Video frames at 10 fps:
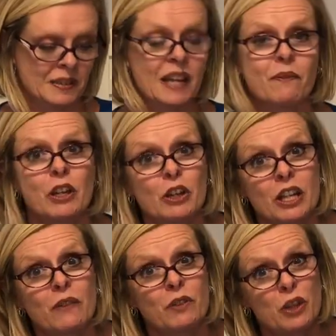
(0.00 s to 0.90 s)
Have
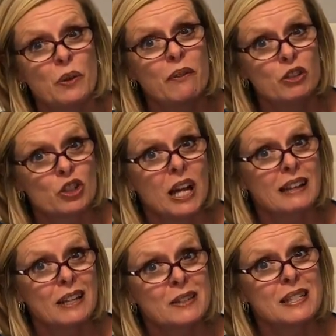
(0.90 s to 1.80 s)
any of you ever
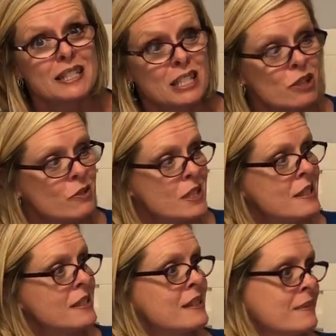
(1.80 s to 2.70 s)
tried those
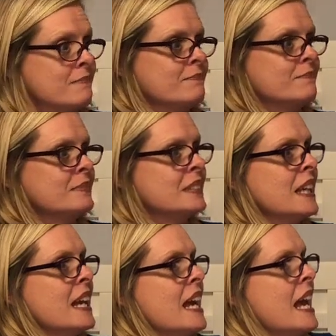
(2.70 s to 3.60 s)
excuses?
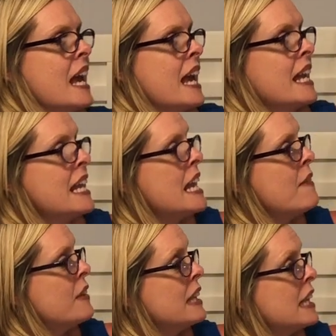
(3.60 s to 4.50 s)
And
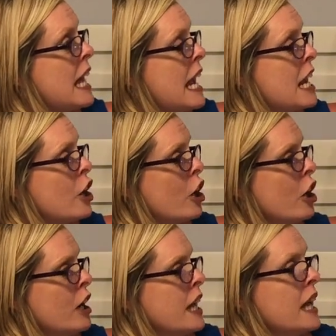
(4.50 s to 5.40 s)
even
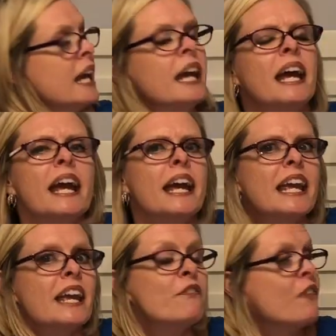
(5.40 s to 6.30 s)
later,
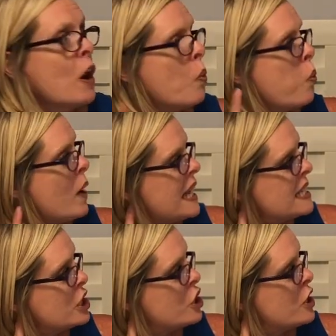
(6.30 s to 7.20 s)
if I
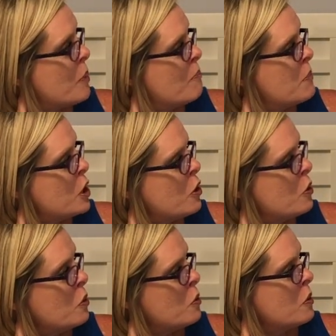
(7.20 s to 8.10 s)
went to the
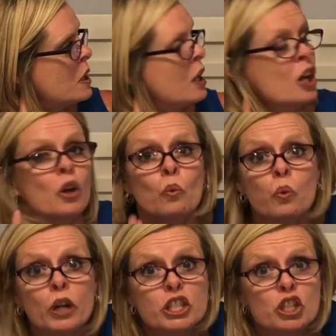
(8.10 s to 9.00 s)
moon,
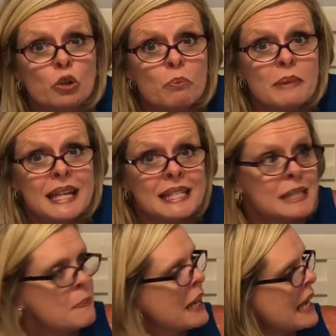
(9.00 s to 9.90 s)
would you
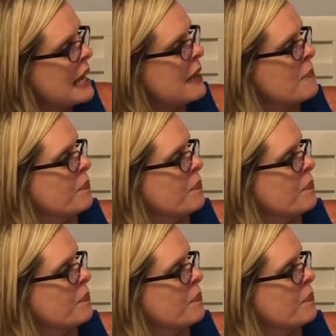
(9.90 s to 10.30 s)
miss me?